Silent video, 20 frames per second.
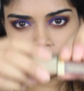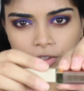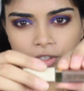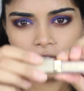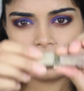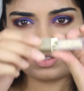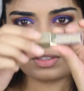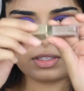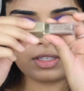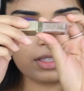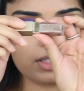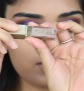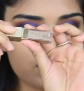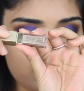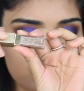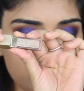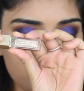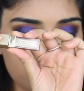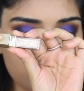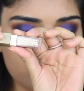We'll use the
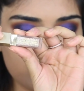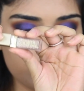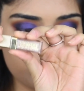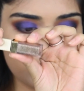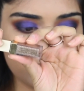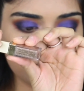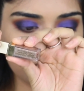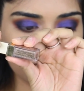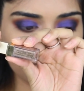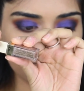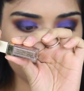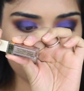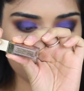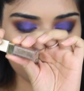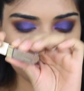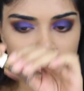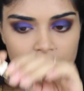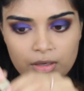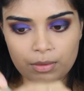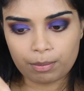Stila
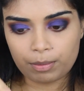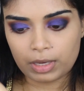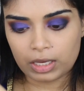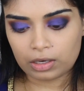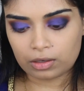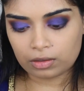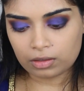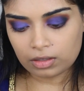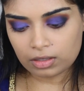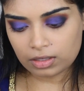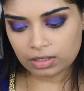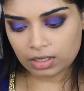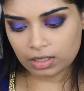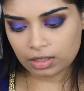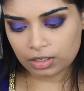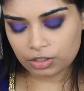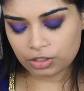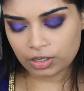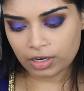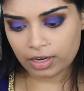Magnificent Metals
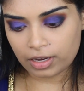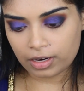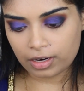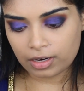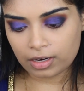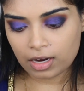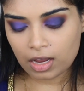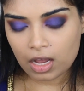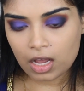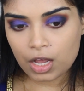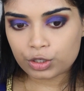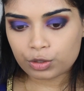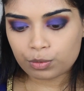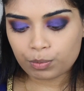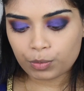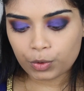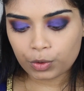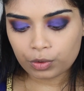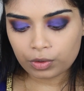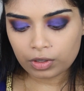in the shade
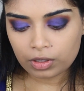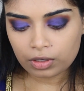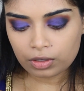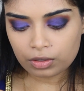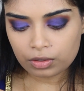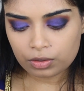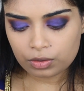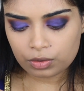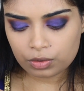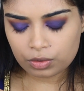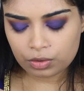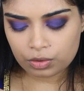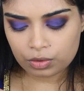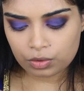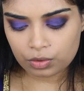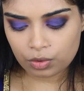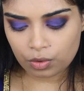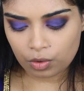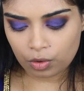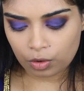Smoky
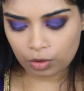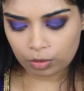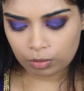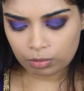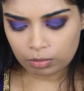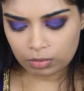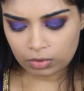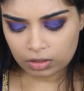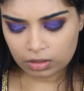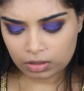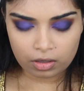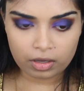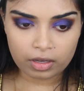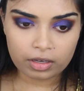Storm.